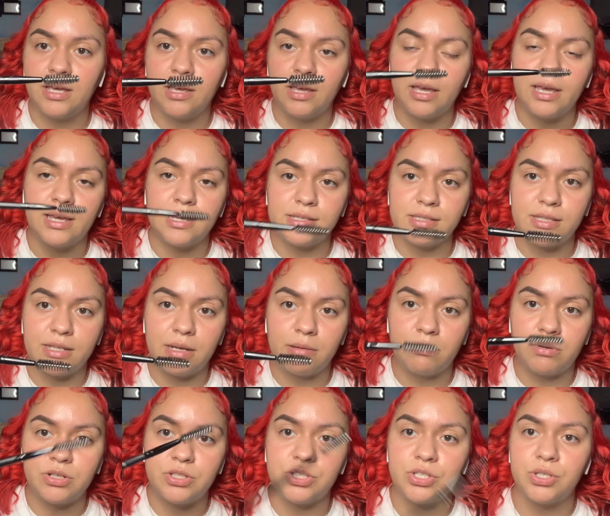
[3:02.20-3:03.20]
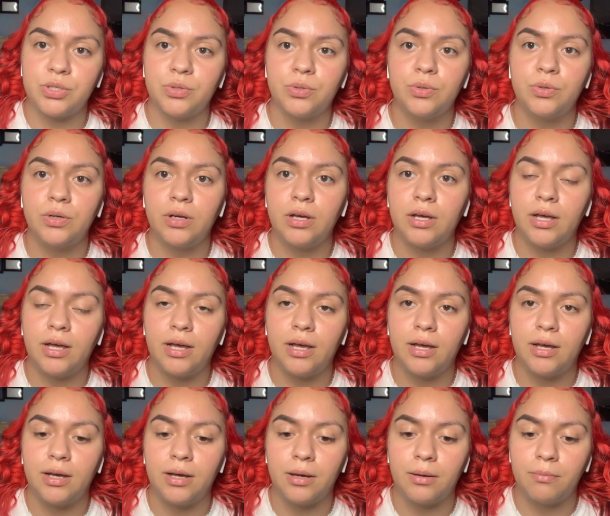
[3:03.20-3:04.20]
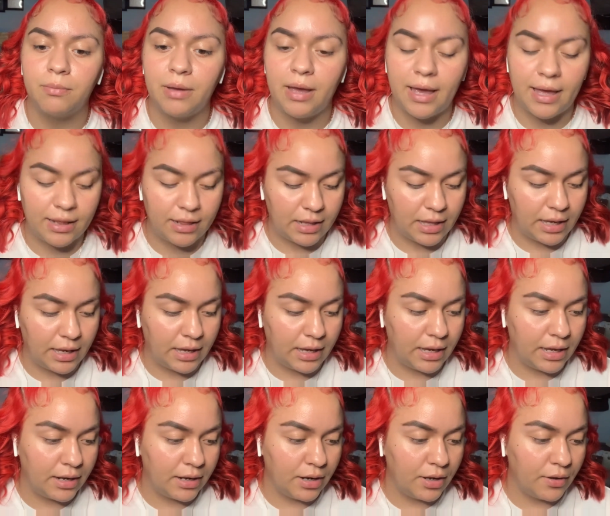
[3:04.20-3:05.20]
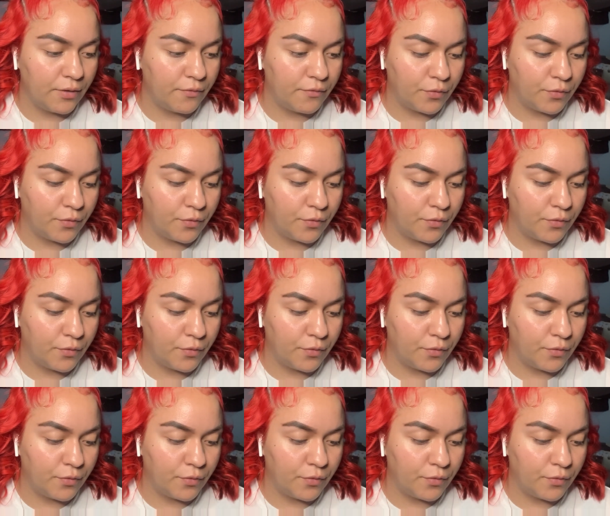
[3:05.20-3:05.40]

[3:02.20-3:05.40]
is the number 2, and then